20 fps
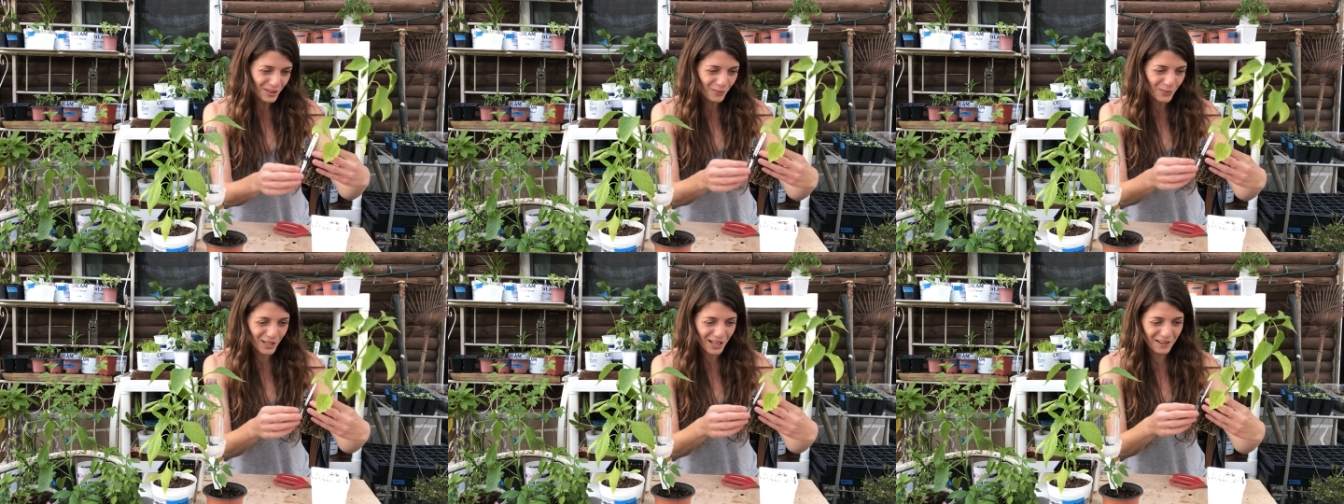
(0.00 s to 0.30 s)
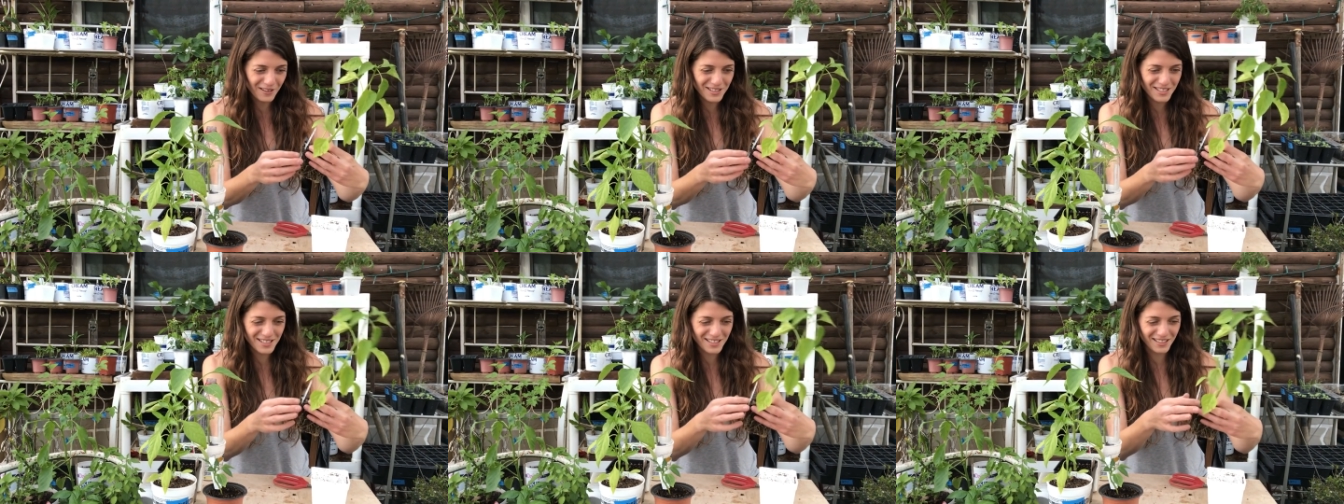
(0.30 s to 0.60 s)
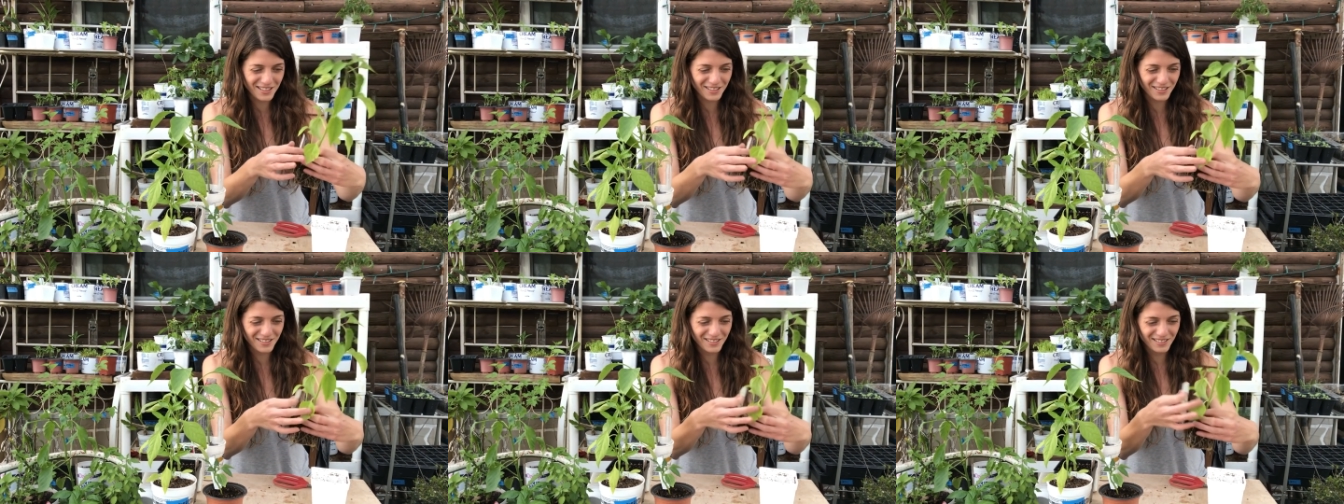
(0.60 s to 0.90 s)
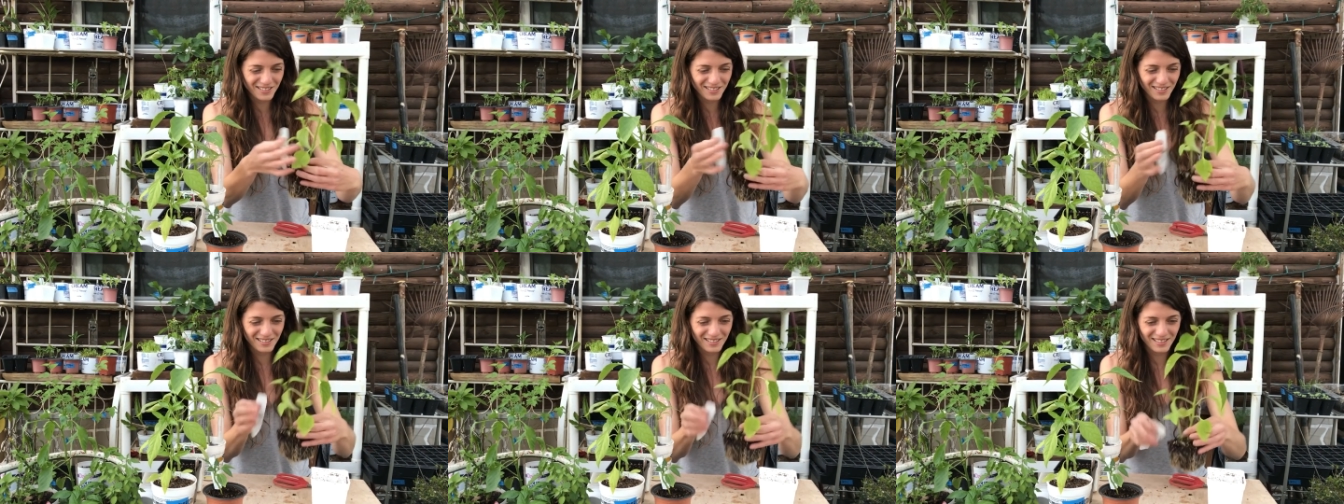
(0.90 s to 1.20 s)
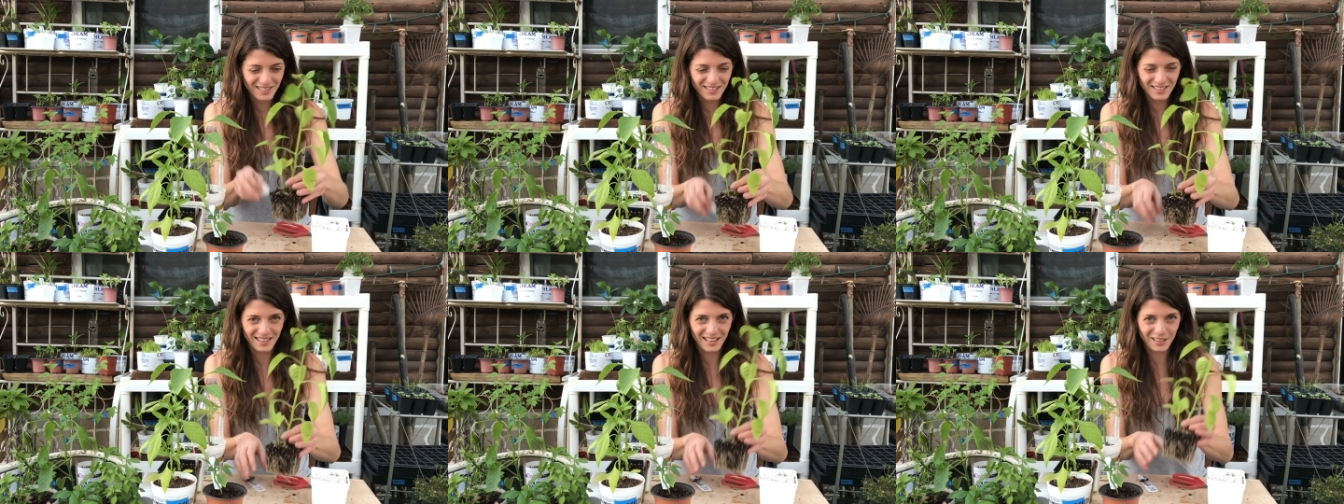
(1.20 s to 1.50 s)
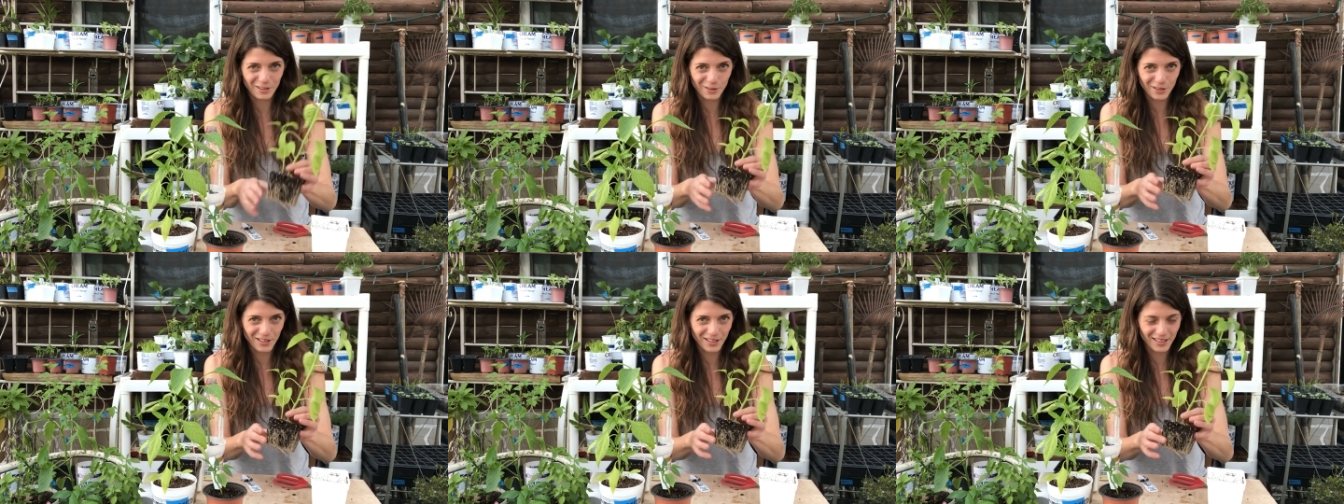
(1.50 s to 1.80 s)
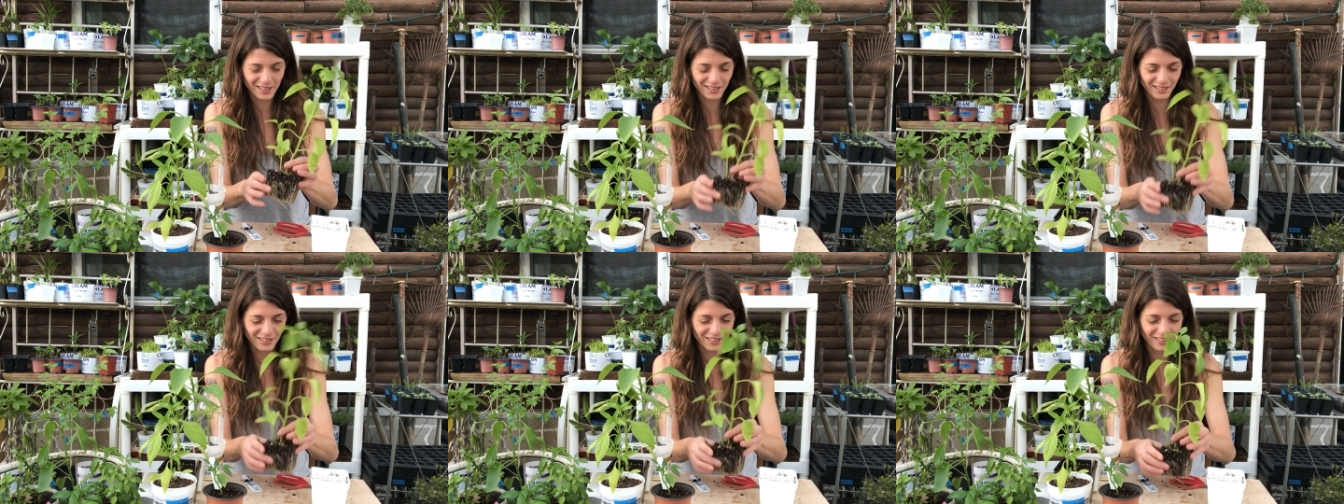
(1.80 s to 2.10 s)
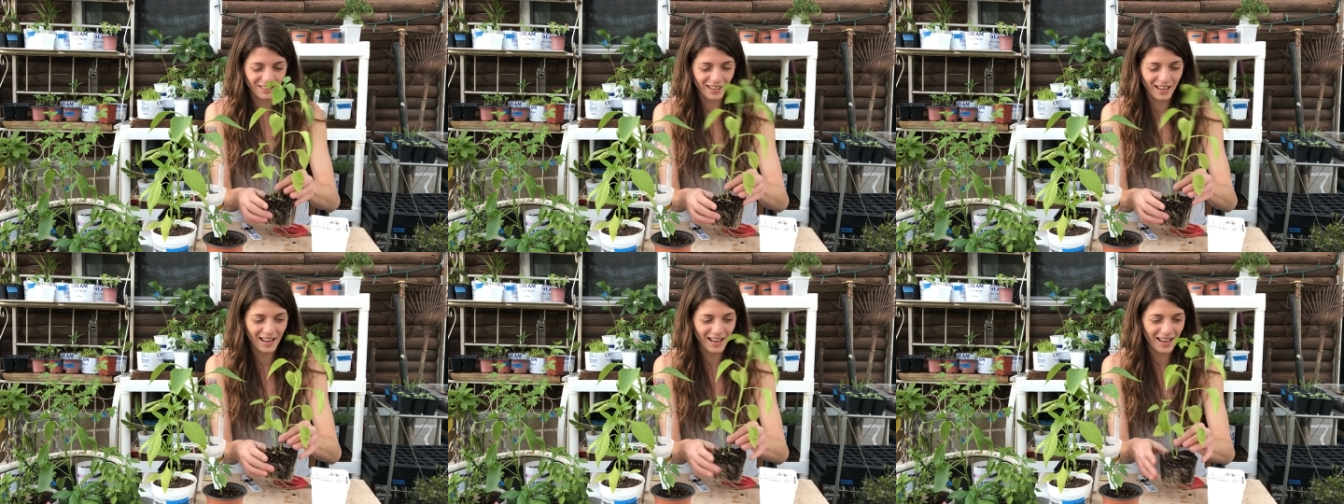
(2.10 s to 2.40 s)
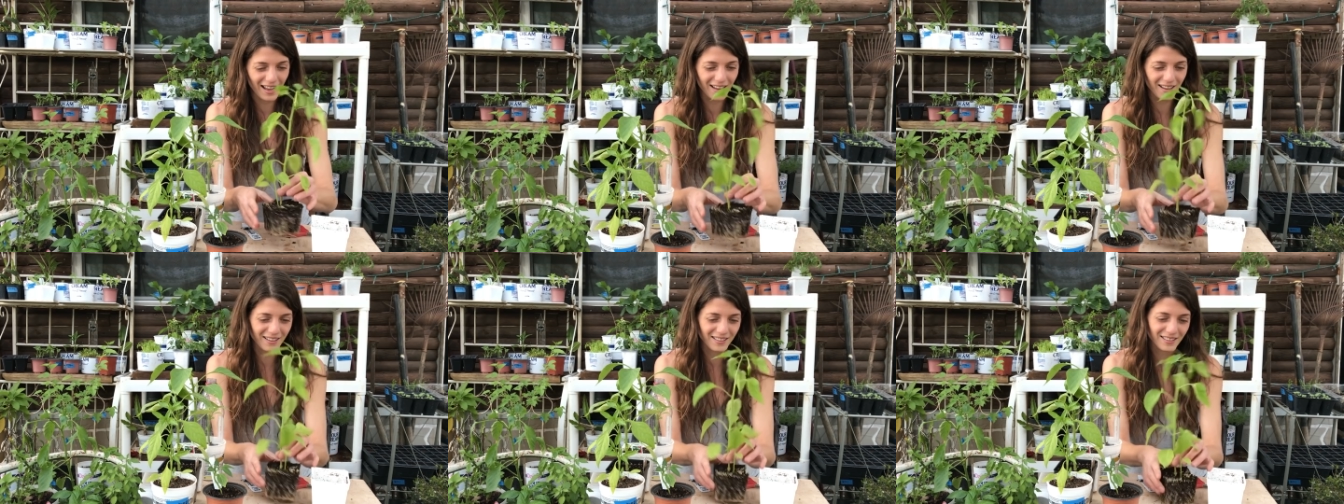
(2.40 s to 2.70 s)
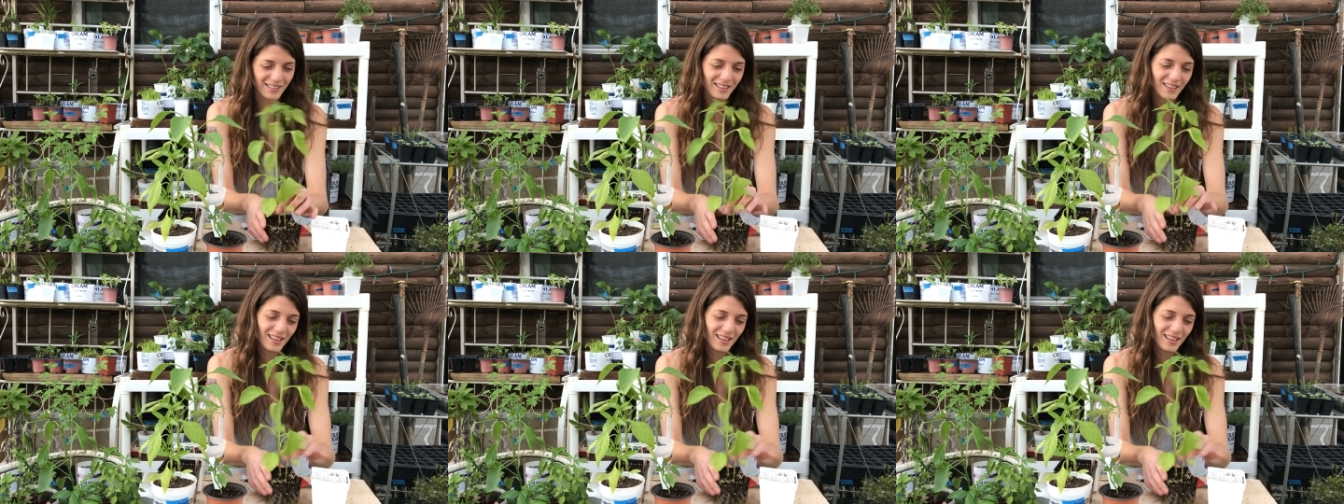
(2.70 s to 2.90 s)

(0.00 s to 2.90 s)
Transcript: what I would do in order to get the little guy out